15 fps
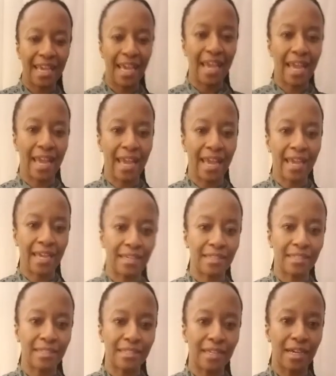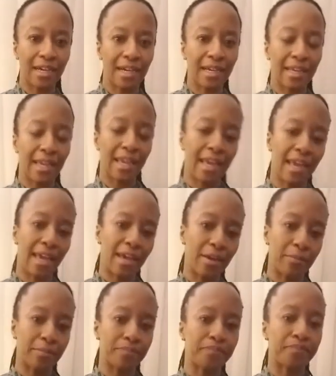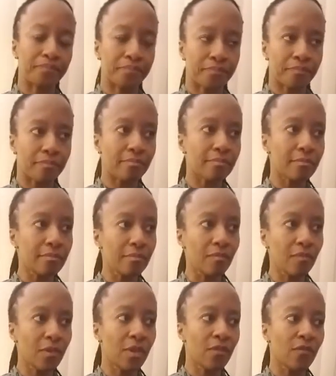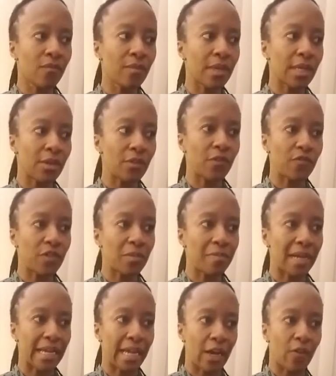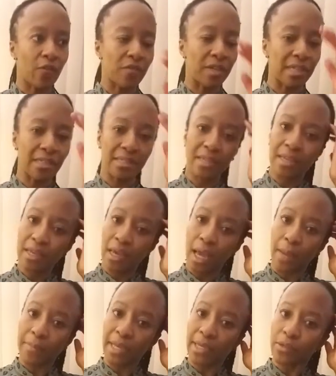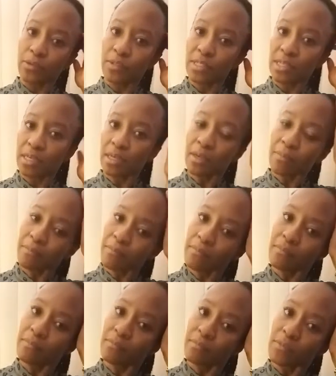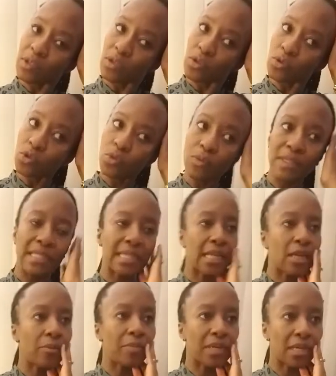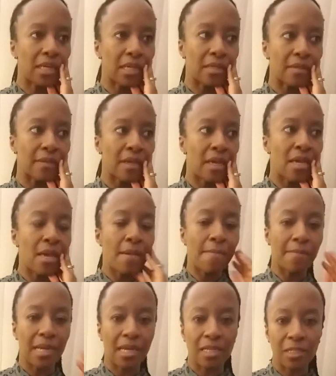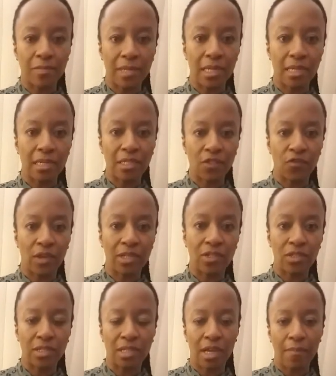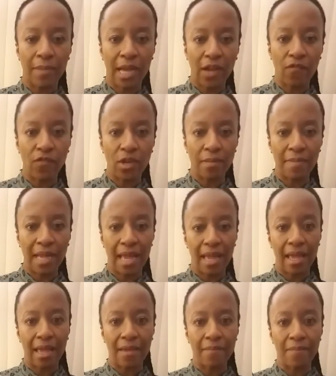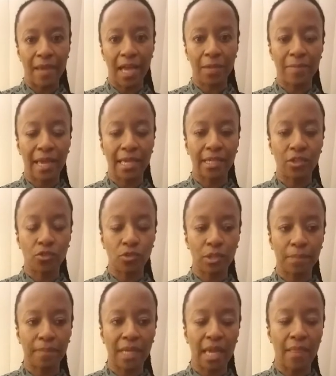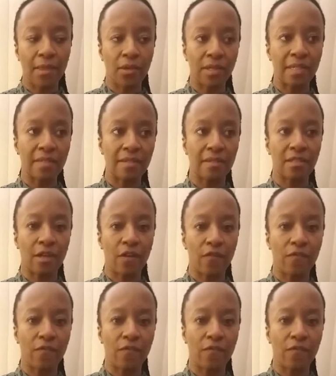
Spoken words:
and I am here to film my outfit. I'm not using the usual setup because my husband and his friends just got back from a backpacking trip and there is stuff